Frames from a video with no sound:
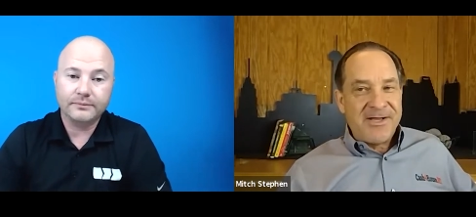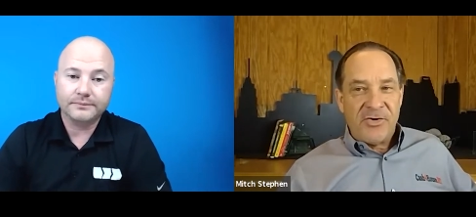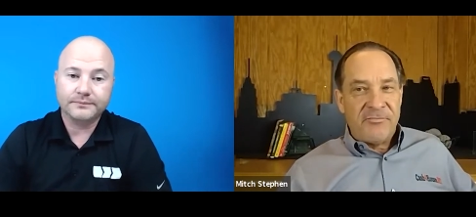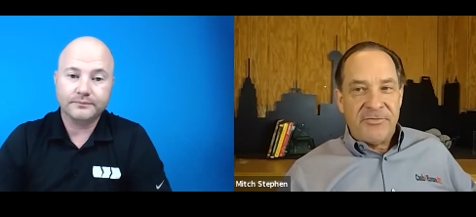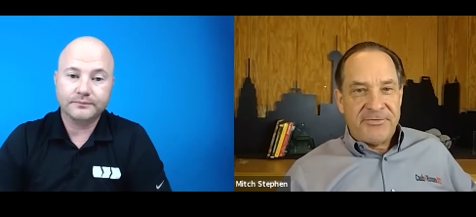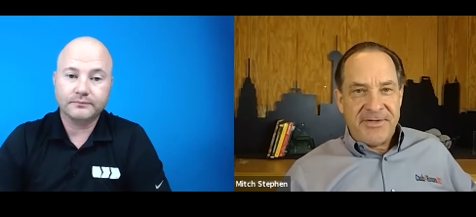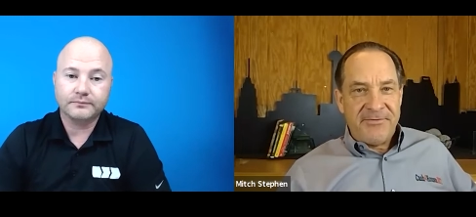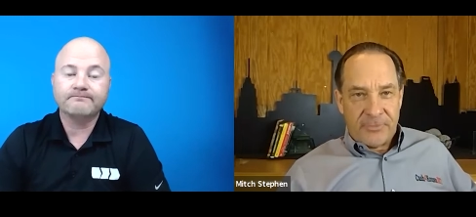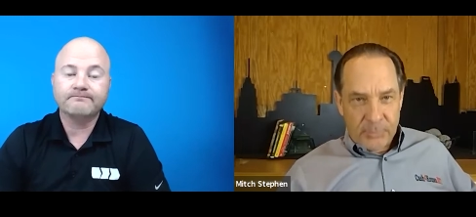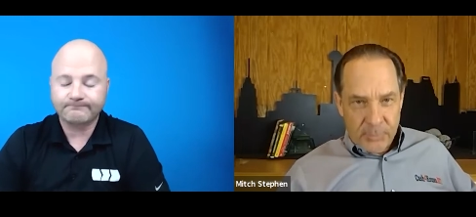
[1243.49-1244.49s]
Speaker 1: out
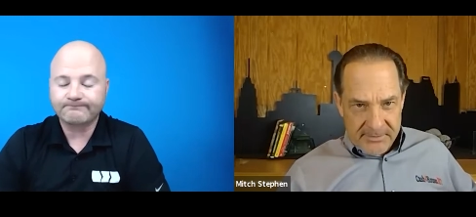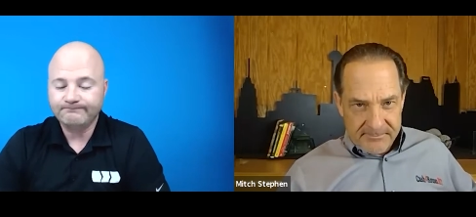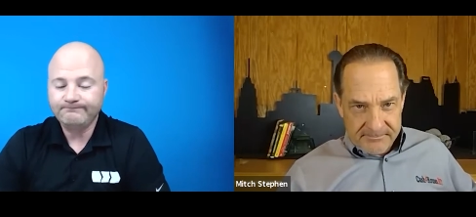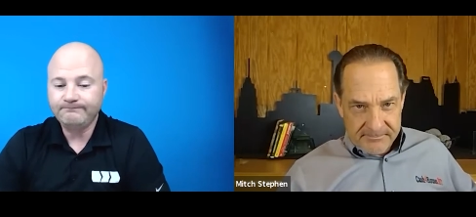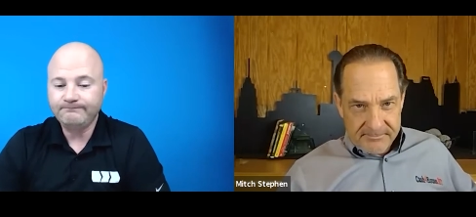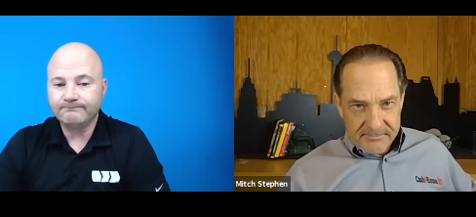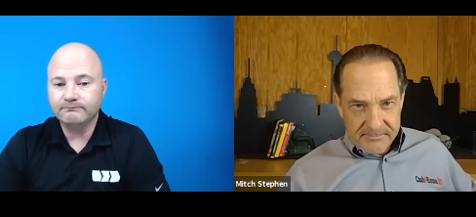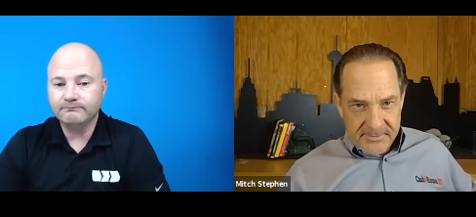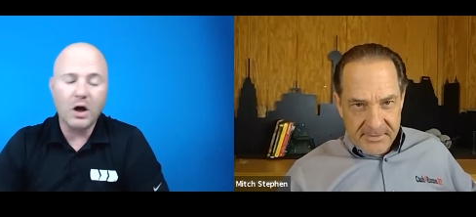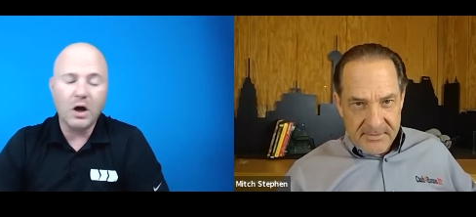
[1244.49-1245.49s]
overseas or what?
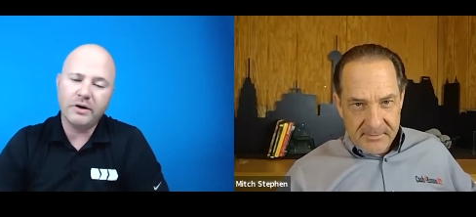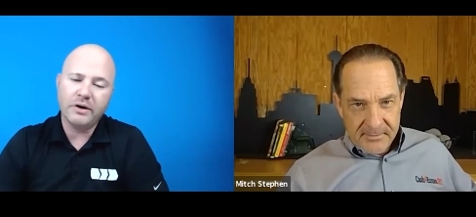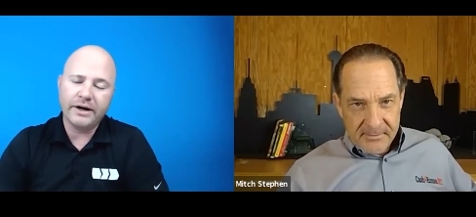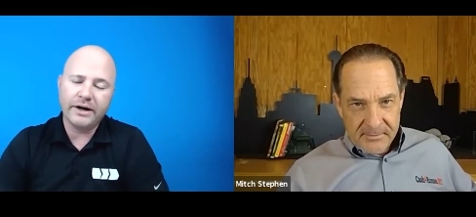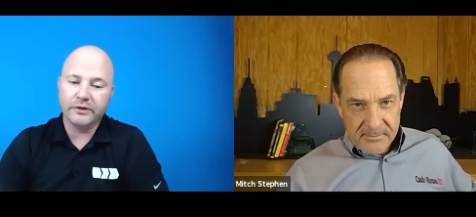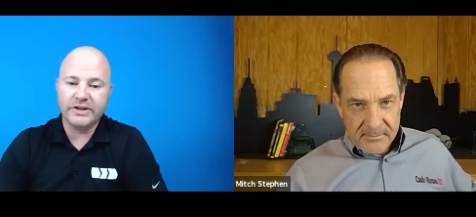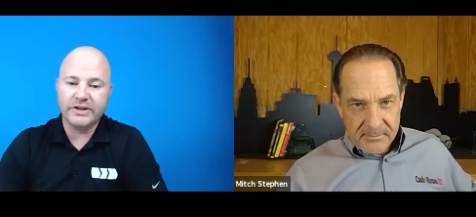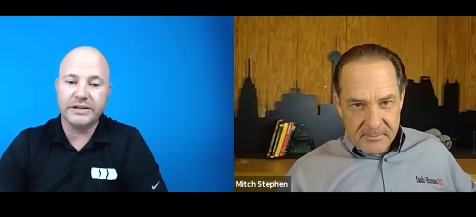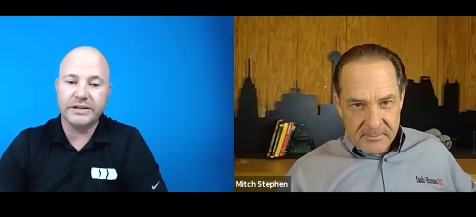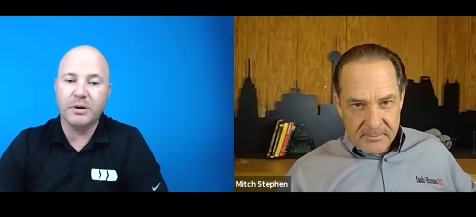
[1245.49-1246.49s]
Speaker 2: No, not
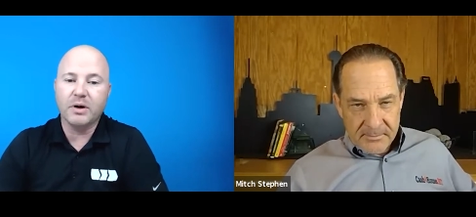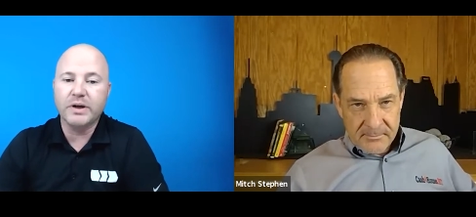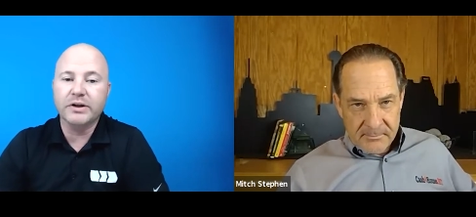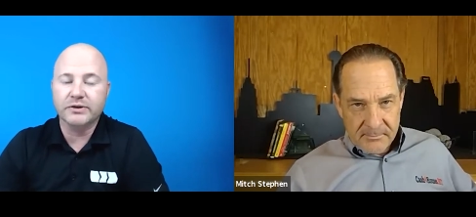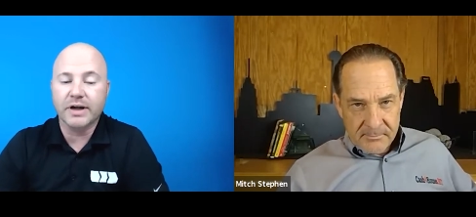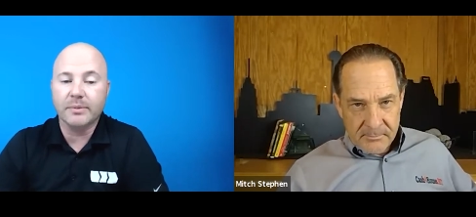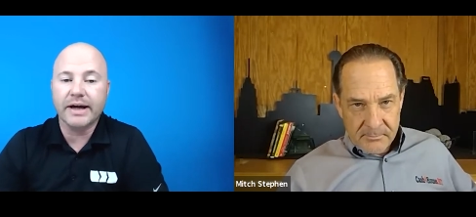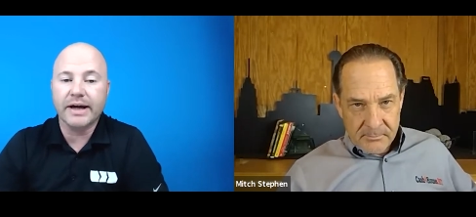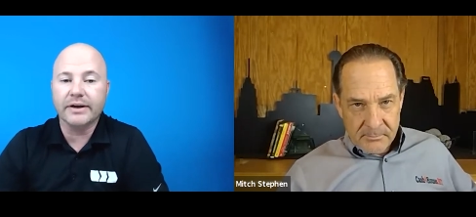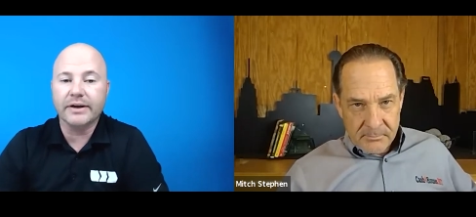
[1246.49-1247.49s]
overseas, but we do sub
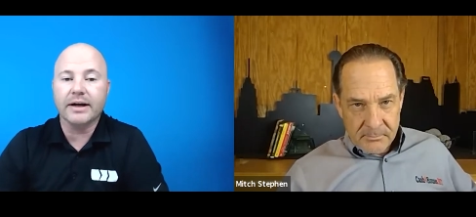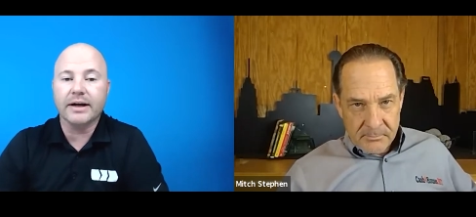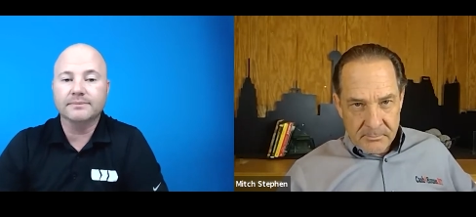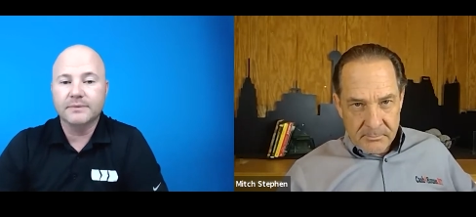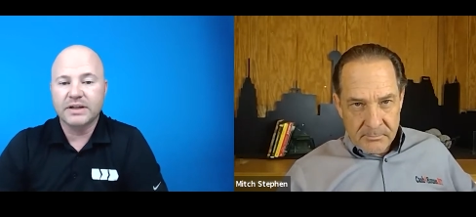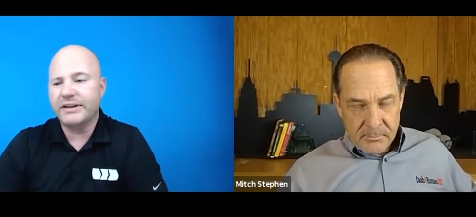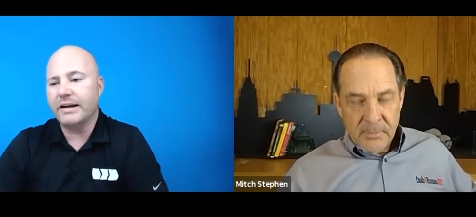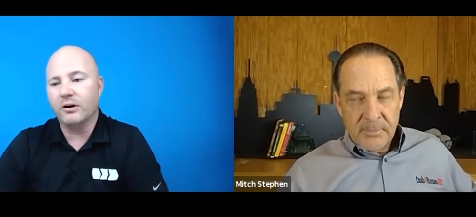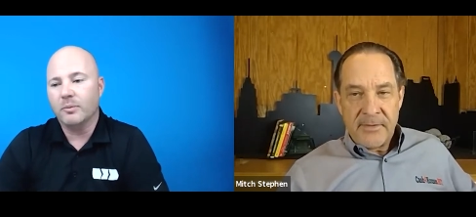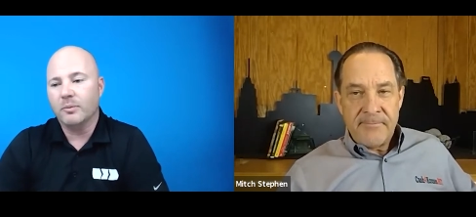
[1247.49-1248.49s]
it out. Yeah,
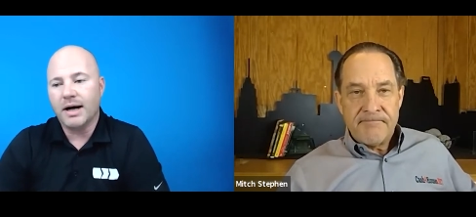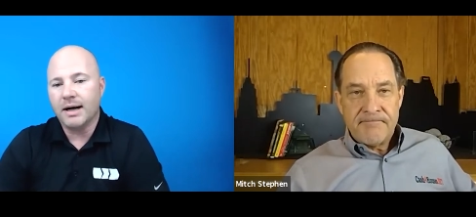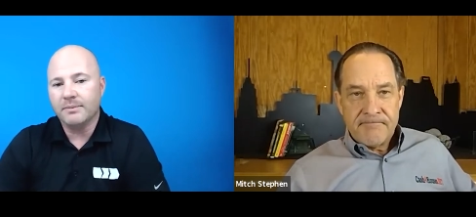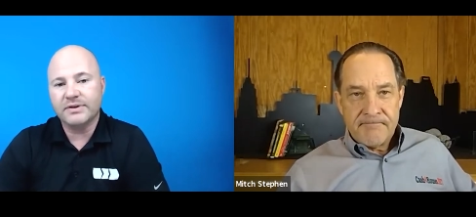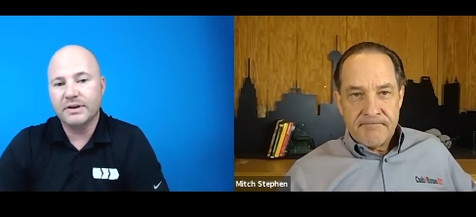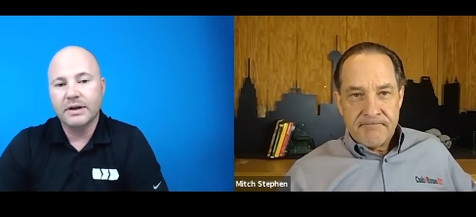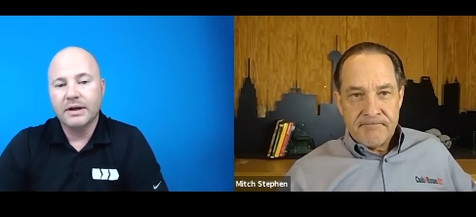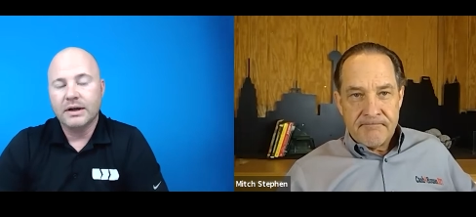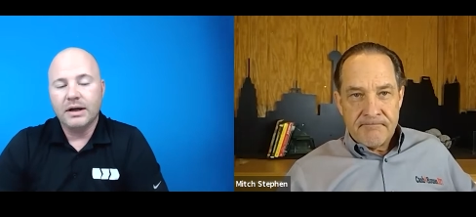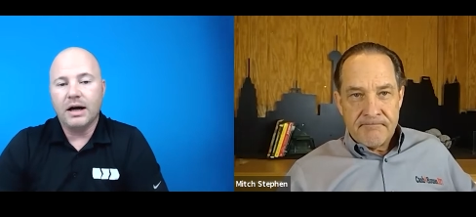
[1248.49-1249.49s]
stay-at-home mm-hmm. moms.
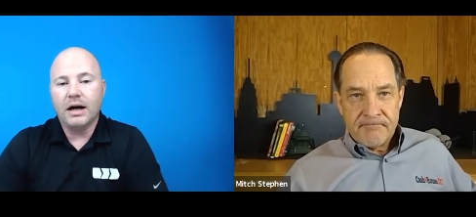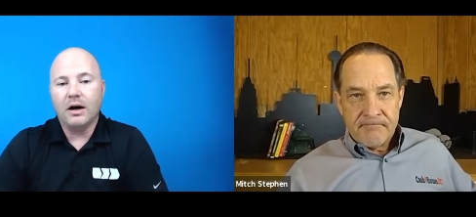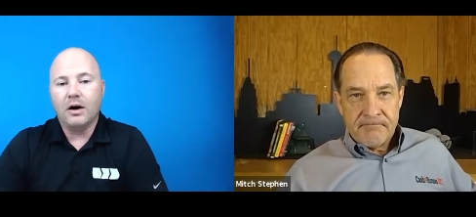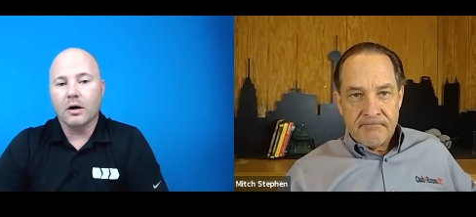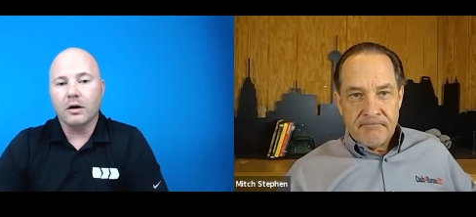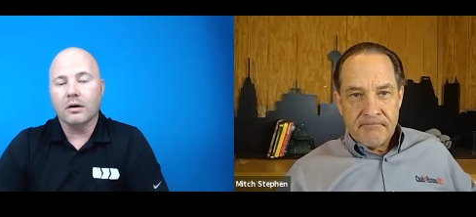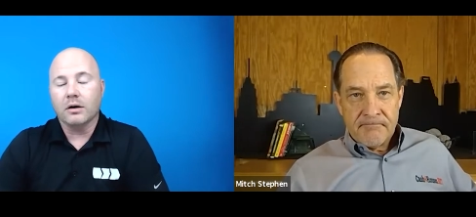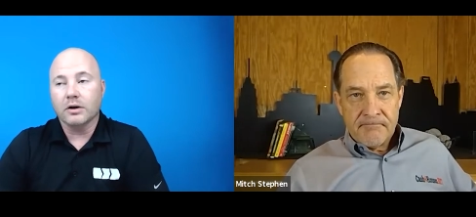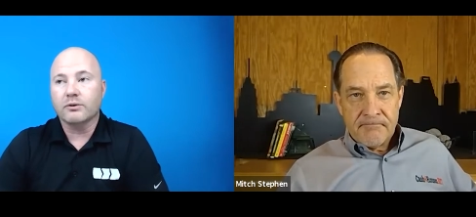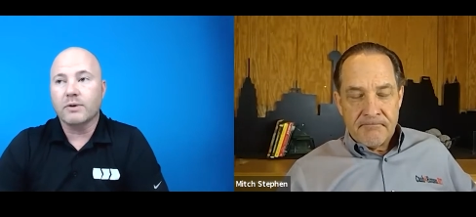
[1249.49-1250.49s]
Uh, our
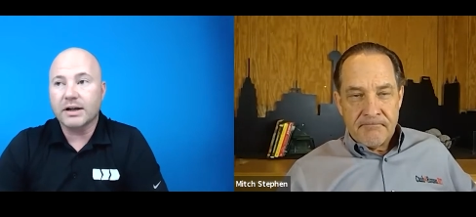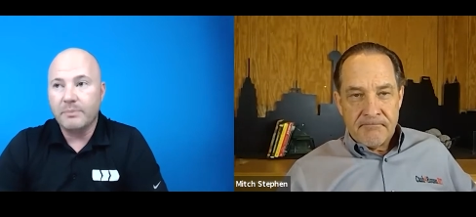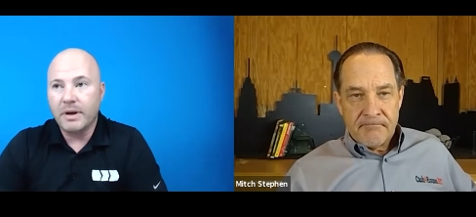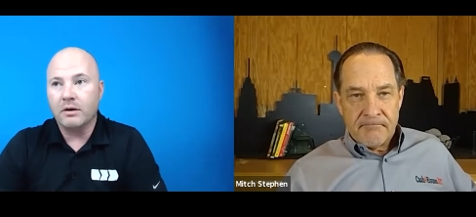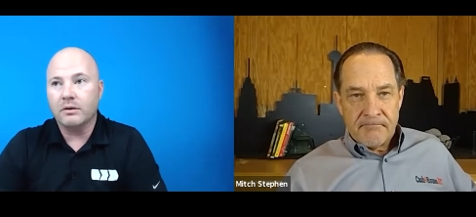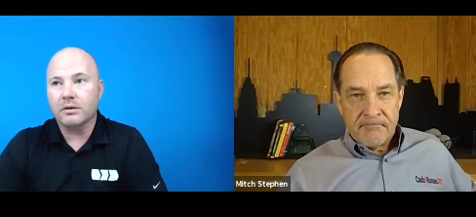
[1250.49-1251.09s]
our direct mail